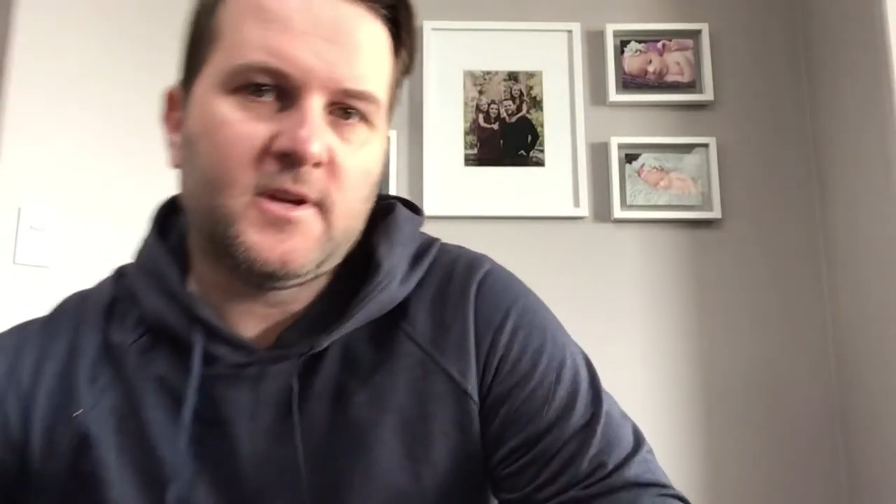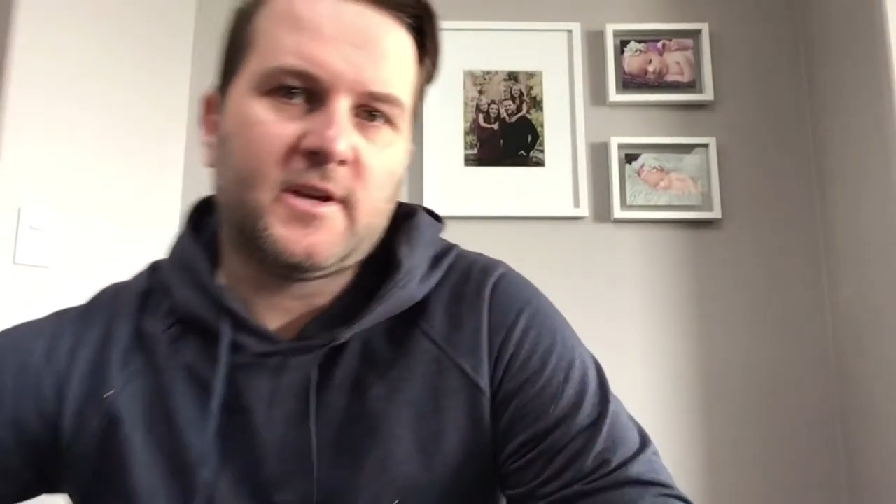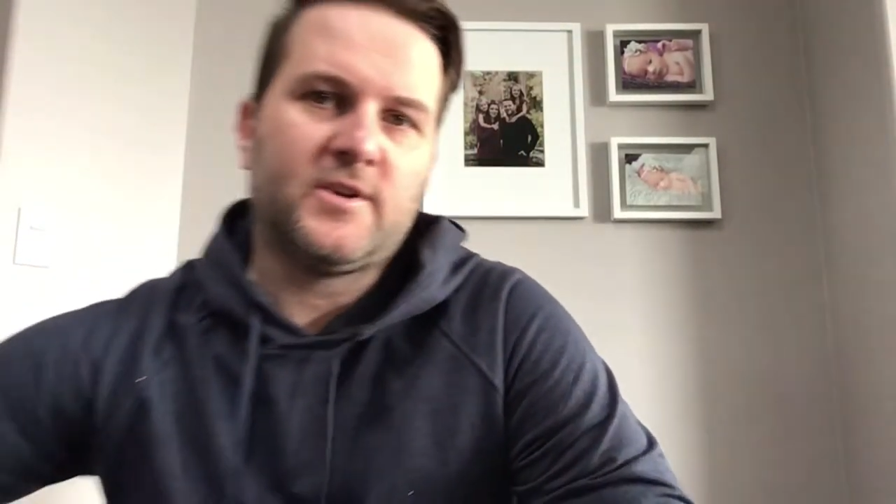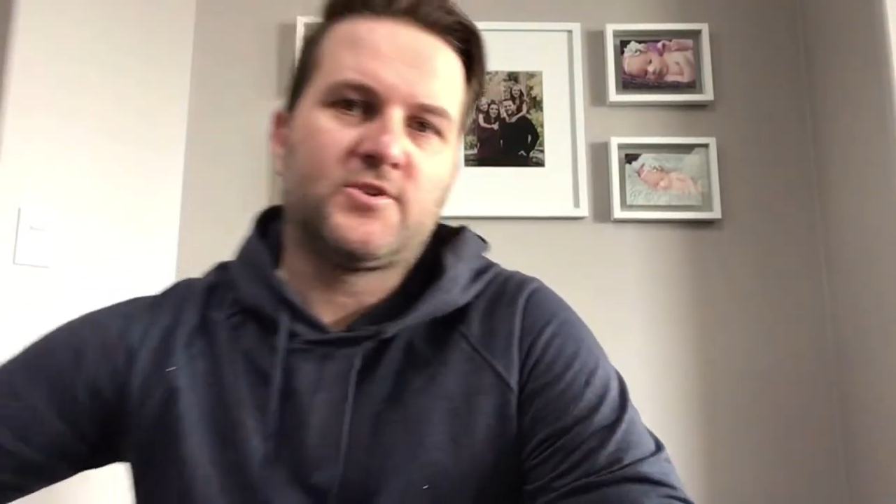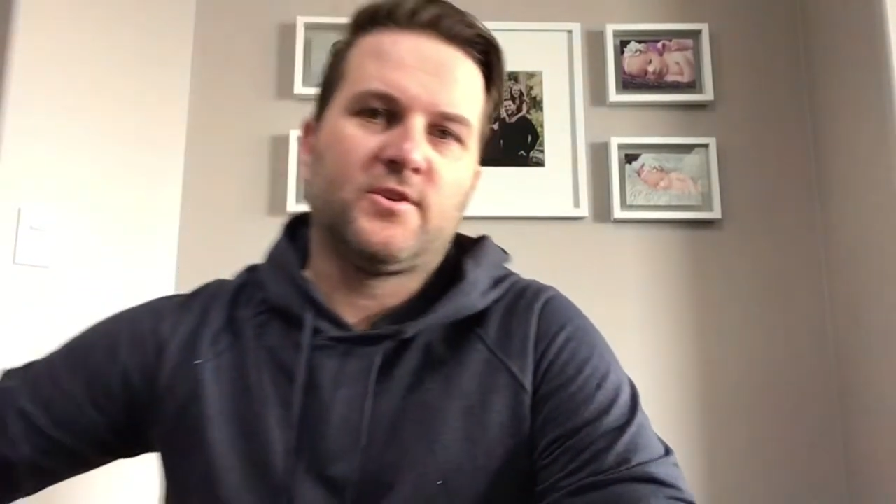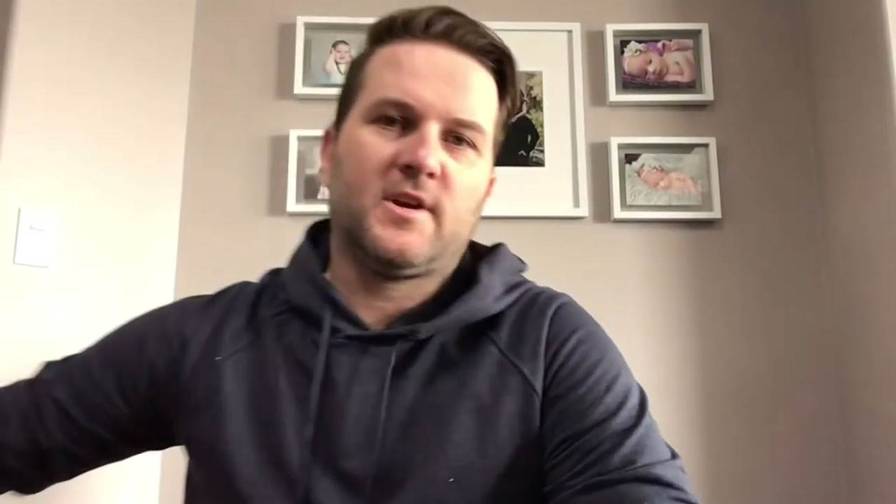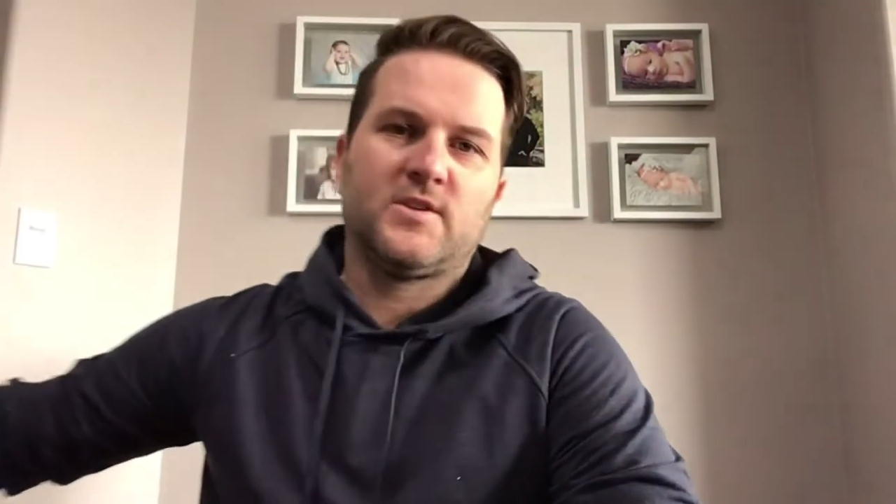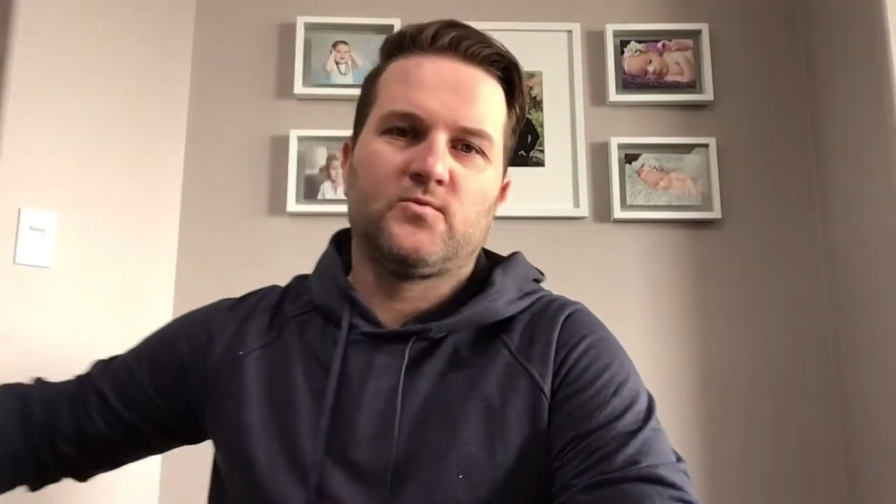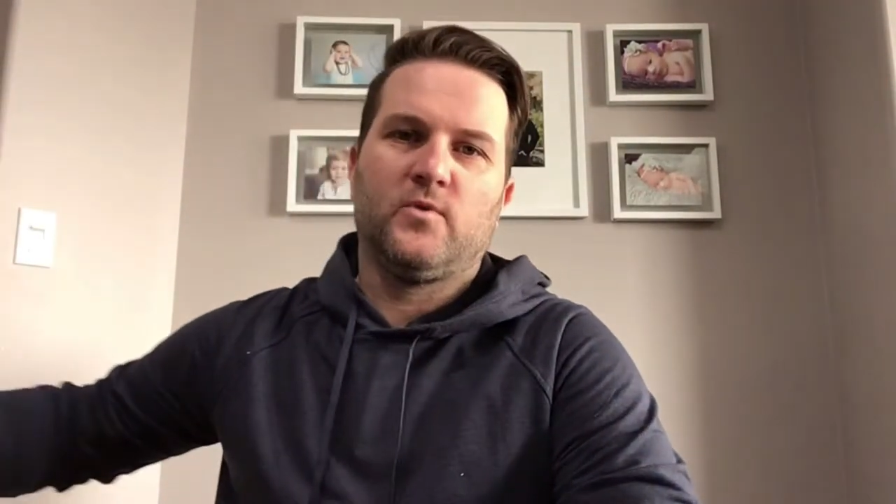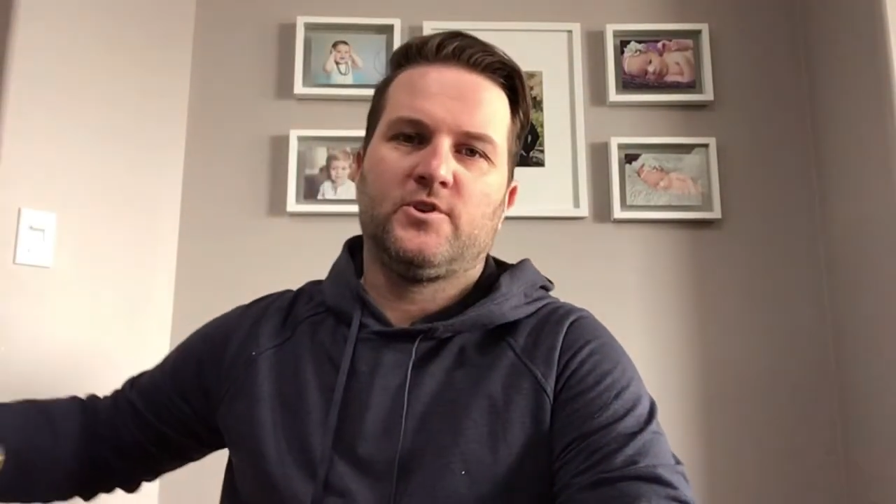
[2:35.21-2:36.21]
I'm gonna show you
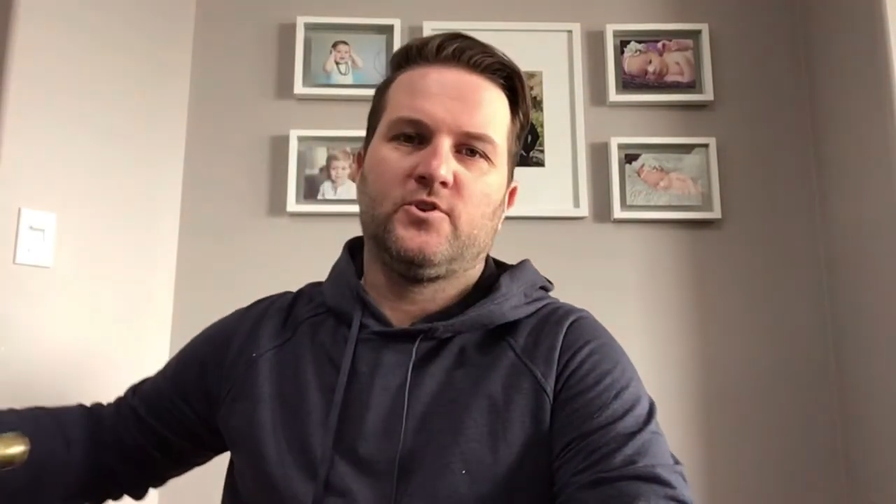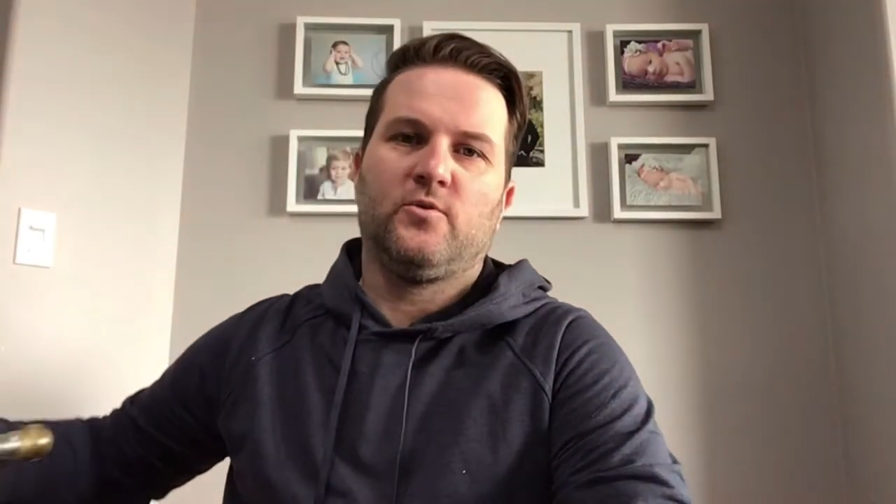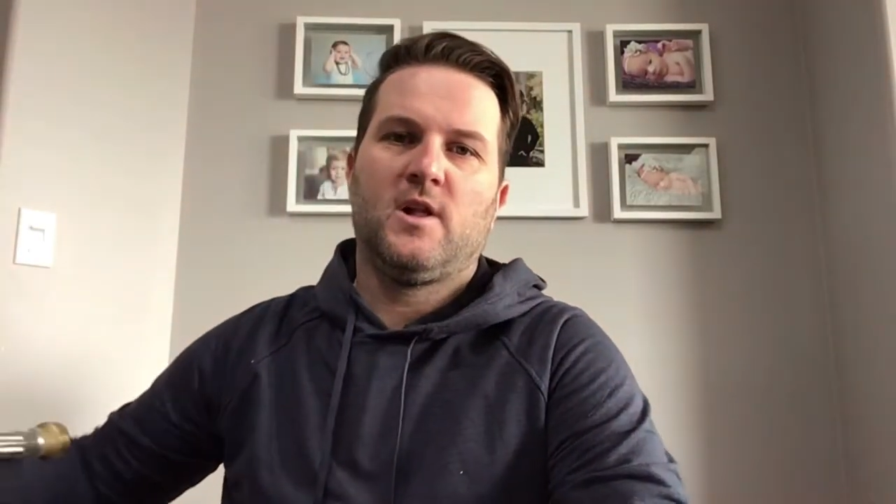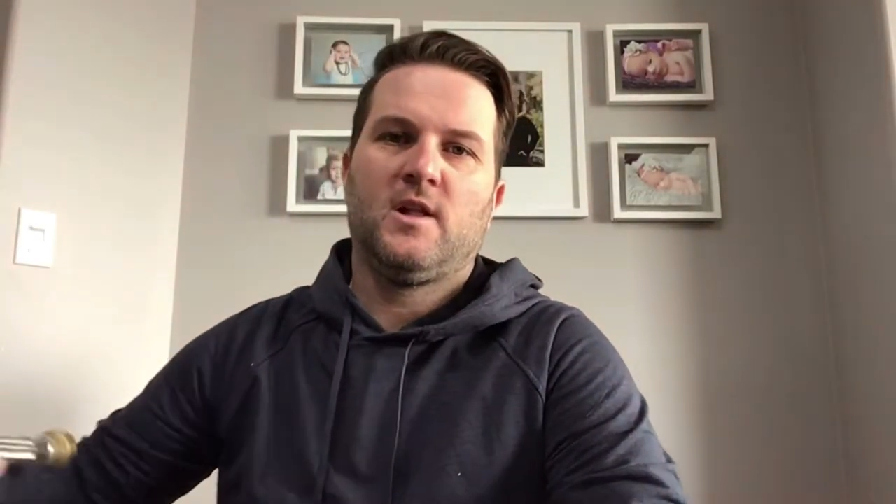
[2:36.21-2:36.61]
guys what you'll